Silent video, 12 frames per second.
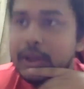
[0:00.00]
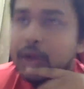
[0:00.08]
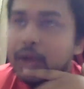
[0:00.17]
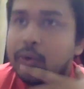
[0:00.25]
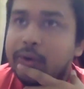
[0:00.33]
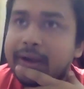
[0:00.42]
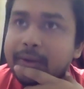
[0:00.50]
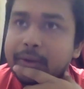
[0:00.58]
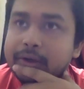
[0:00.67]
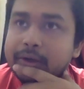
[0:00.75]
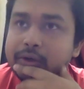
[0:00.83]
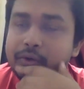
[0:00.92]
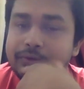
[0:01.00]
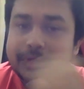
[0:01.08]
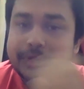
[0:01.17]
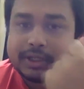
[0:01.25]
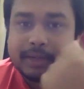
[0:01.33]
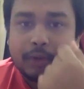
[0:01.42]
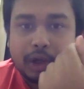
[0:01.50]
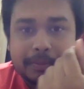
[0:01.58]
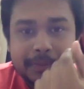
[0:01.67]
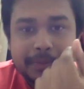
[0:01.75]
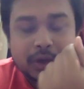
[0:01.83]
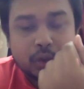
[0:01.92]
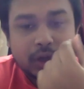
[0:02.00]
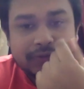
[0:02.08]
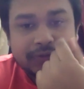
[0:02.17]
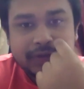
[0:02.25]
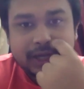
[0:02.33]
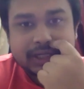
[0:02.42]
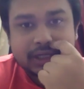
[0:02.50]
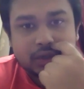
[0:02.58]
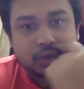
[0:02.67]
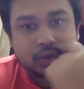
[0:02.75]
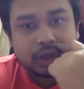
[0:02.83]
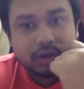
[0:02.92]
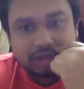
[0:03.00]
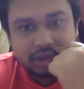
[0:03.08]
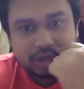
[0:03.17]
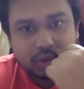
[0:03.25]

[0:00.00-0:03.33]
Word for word: When I went to first time Olympic qualification, 2012